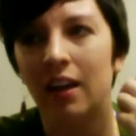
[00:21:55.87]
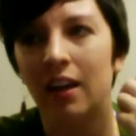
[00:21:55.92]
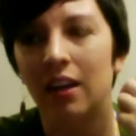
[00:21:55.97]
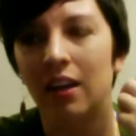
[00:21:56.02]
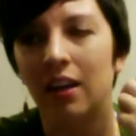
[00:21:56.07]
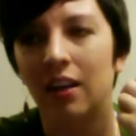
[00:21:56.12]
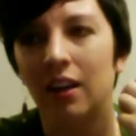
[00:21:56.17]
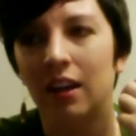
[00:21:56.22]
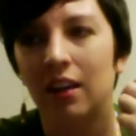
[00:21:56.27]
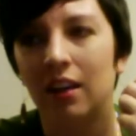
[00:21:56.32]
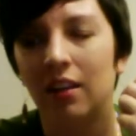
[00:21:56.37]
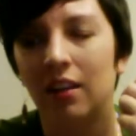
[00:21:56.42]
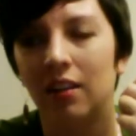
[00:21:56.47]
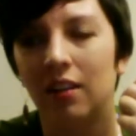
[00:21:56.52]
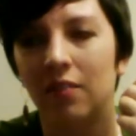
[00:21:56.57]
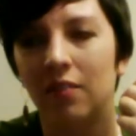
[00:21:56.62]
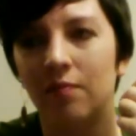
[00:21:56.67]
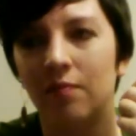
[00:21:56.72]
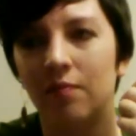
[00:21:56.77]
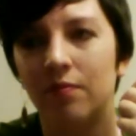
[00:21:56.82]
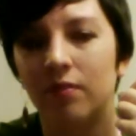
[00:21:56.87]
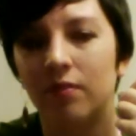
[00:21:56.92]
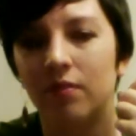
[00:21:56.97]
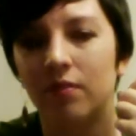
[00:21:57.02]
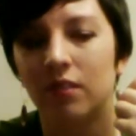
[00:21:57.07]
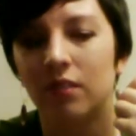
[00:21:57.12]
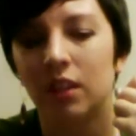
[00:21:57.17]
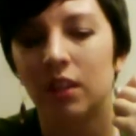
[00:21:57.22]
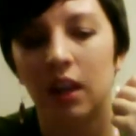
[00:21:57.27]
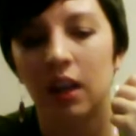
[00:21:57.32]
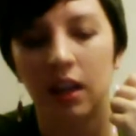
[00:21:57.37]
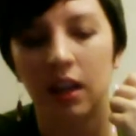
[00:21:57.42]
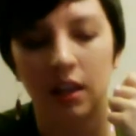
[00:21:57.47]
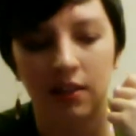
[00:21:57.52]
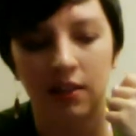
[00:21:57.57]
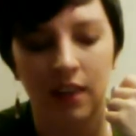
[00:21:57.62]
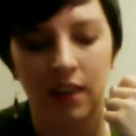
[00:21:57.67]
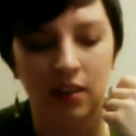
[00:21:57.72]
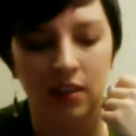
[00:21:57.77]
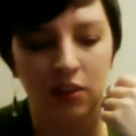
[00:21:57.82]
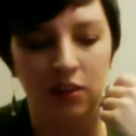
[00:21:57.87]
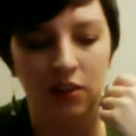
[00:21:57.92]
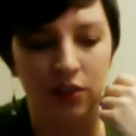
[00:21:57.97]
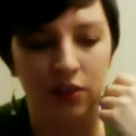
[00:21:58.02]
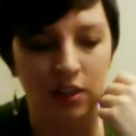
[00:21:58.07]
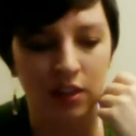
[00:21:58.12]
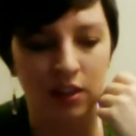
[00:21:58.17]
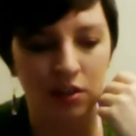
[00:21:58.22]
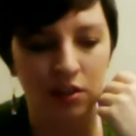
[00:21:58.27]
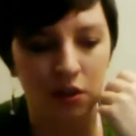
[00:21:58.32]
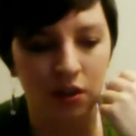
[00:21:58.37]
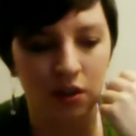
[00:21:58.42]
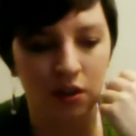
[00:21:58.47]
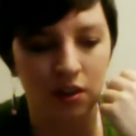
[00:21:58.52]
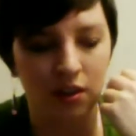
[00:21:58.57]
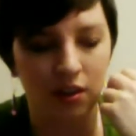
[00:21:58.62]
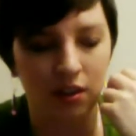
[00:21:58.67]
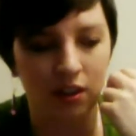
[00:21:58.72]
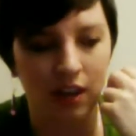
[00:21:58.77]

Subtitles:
like, they took,